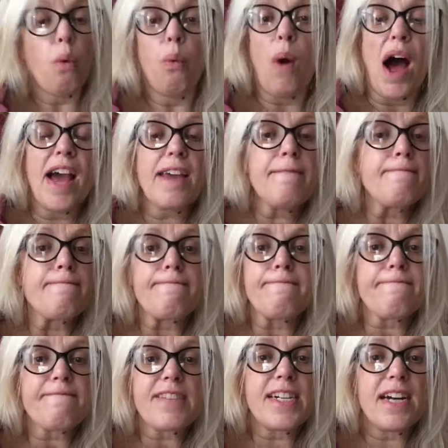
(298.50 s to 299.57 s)
Why?
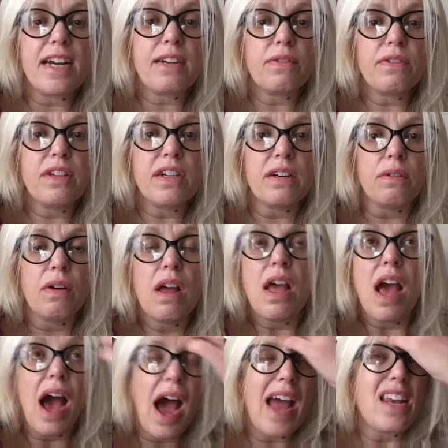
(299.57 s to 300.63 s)
I don't know.
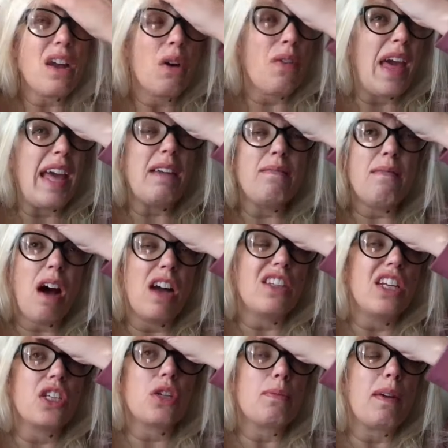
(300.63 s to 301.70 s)
I know they
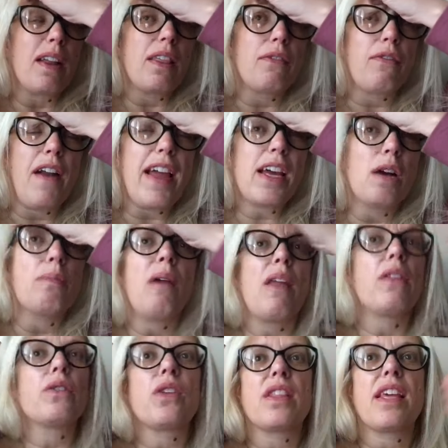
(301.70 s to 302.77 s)
auditioned one of the Franco
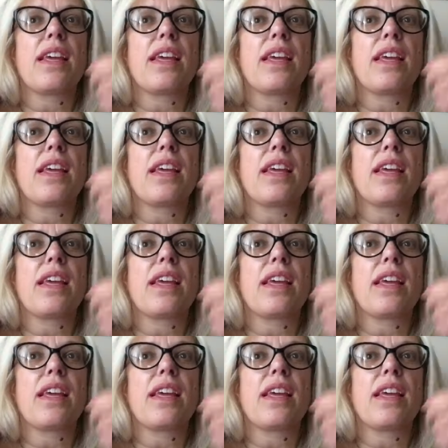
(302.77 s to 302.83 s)
brothers.